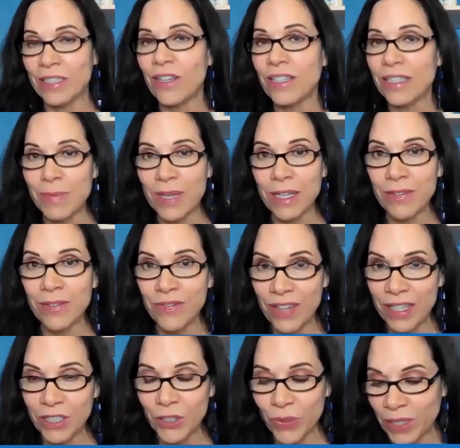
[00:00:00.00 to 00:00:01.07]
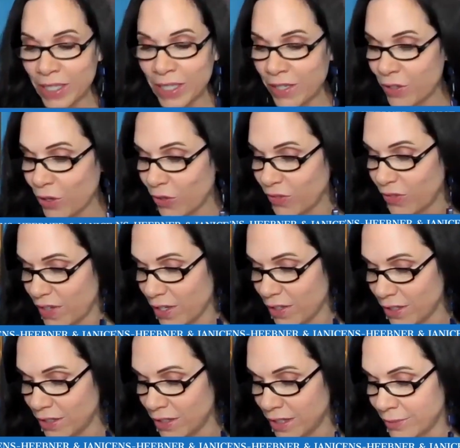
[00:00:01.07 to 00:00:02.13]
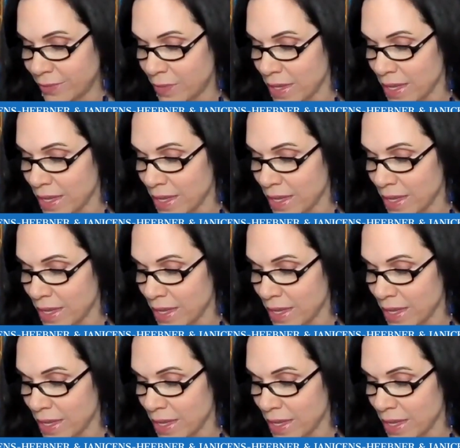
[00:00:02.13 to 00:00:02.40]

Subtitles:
Talk about a veteran in her field.